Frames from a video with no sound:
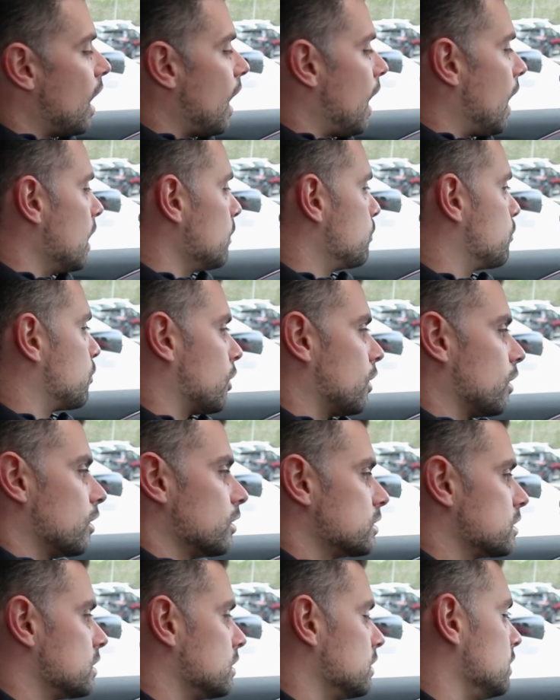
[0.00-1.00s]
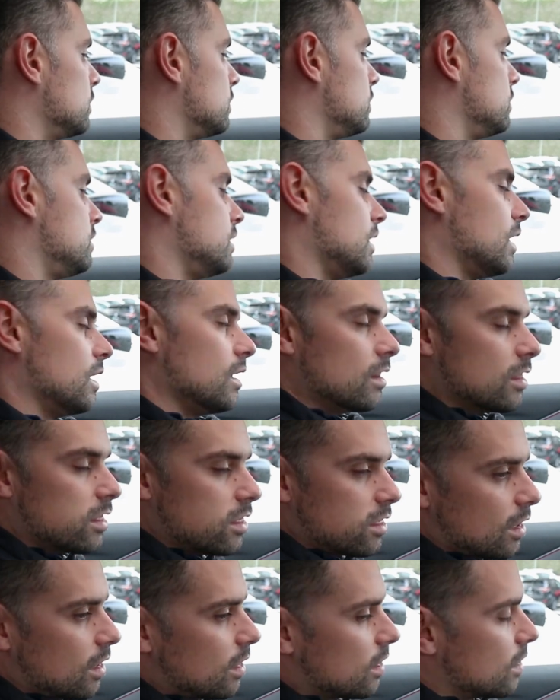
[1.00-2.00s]
I personally didn't
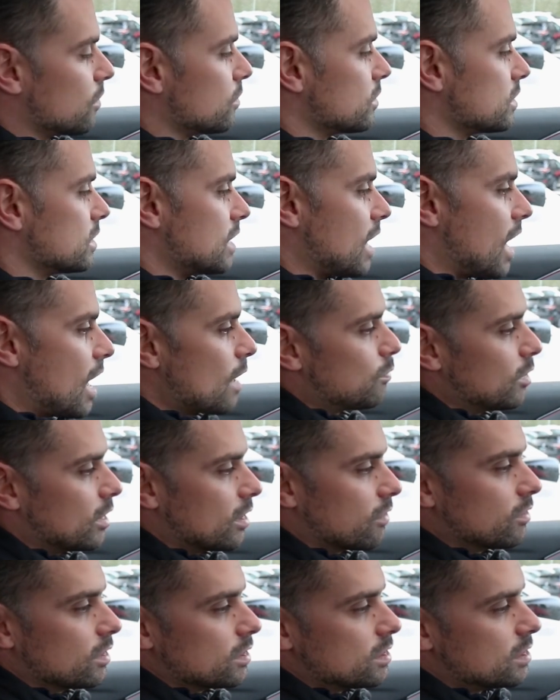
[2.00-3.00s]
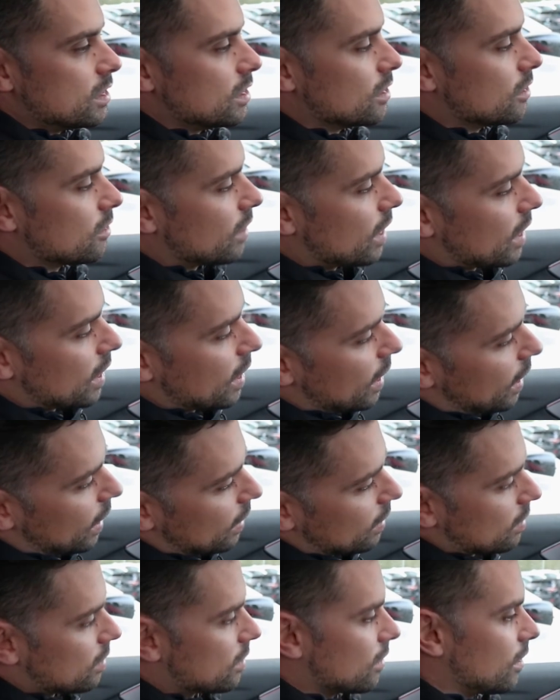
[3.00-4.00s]
think it was that big of a deal. I
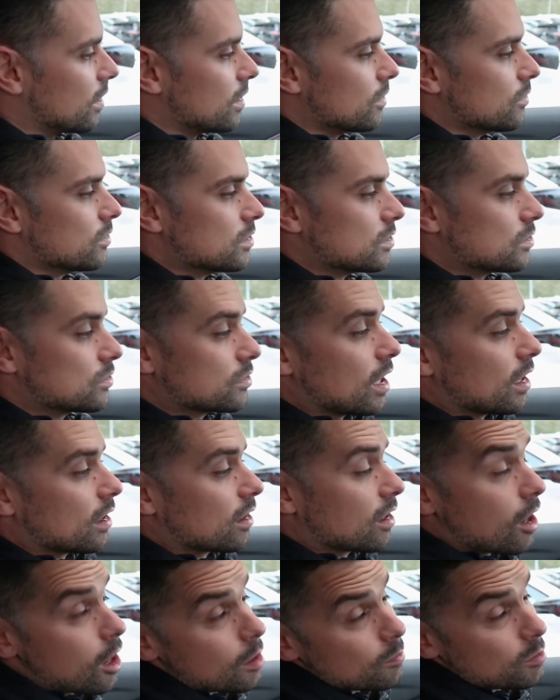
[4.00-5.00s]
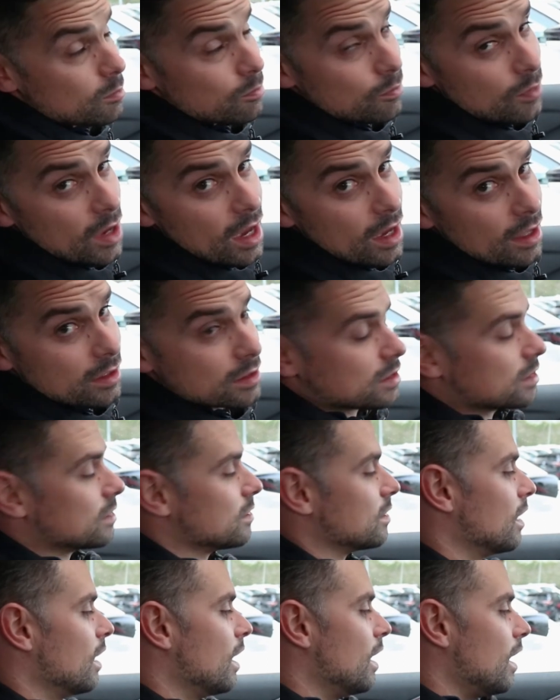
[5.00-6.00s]
kind of thought they were just trying to copy Benz
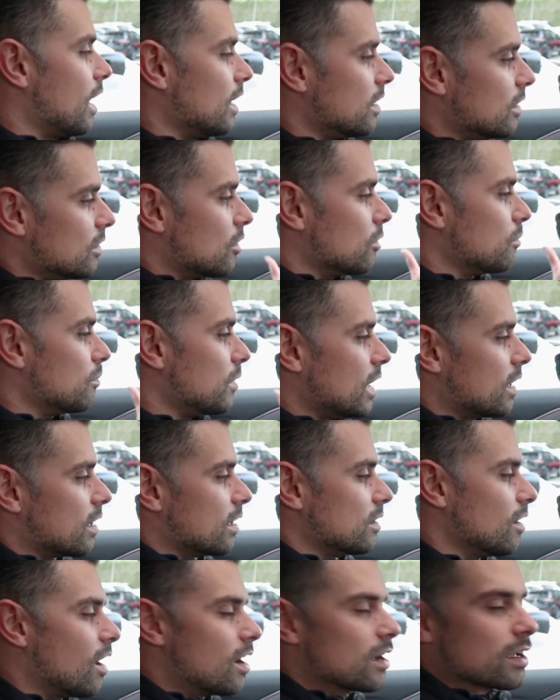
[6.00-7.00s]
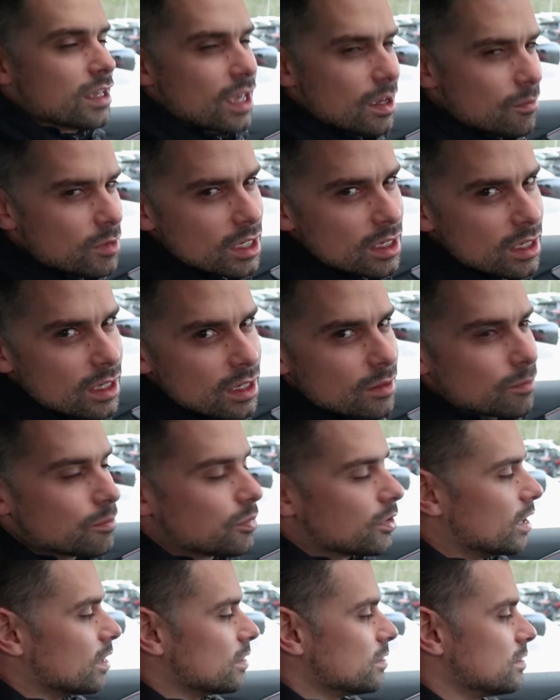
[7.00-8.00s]
and you know, make it not gimmicky,
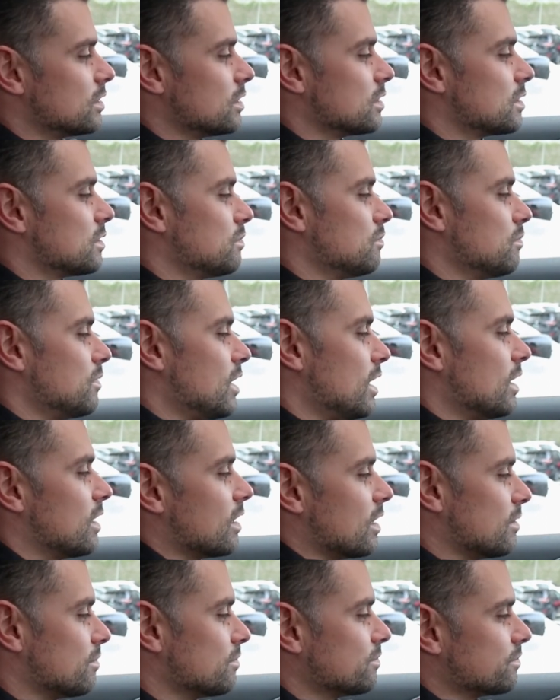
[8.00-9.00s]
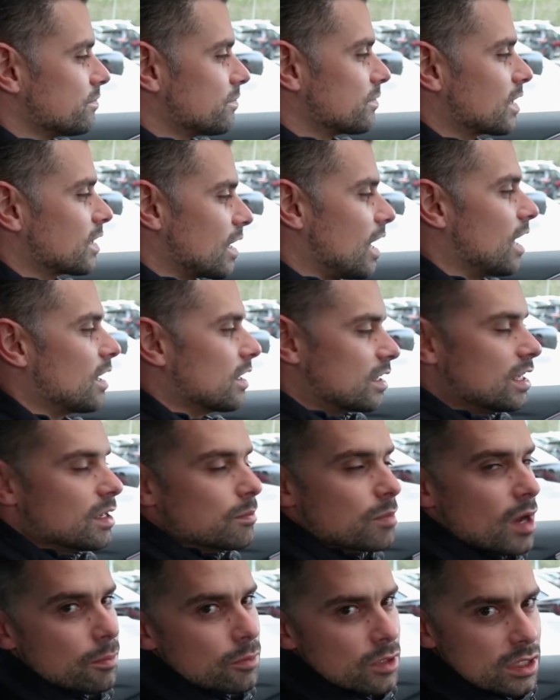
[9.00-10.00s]
but just make it kind of
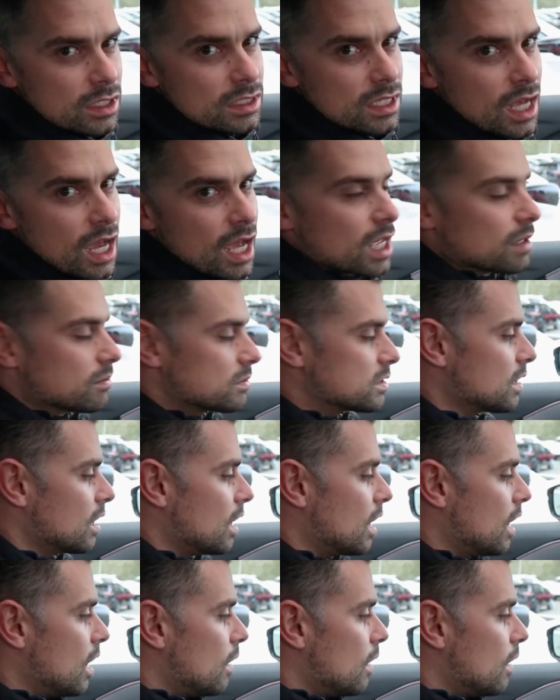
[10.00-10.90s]
keep up with the times.